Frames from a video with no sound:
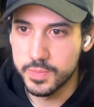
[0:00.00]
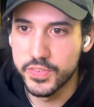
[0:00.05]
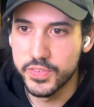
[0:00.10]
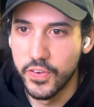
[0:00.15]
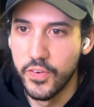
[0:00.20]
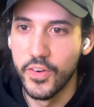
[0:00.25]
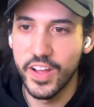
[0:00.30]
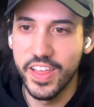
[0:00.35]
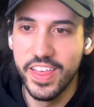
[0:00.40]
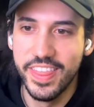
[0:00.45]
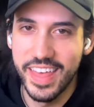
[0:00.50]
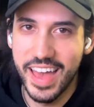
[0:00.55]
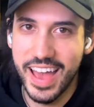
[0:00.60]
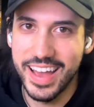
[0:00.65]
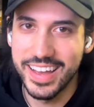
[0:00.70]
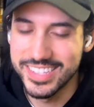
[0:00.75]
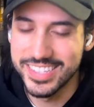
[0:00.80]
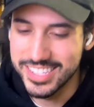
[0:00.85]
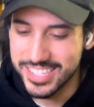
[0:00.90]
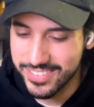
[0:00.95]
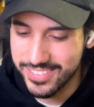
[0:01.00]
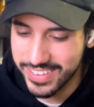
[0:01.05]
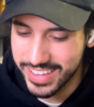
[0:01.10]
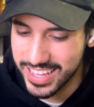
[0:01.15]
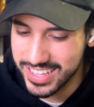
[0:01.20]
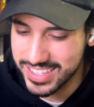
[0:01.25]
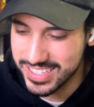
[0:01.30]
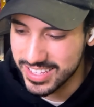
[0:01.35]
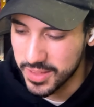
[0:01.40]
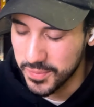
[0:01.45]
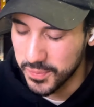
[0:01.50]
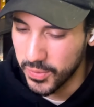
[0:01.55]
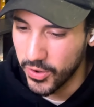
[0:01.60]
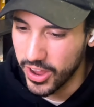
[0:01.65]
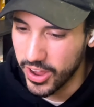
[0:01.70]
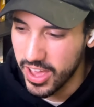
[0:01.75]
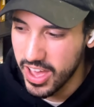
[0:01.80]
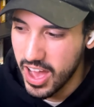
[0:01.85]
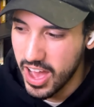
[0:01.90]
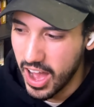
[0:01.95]
for that until we get to the
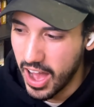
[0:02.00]
point.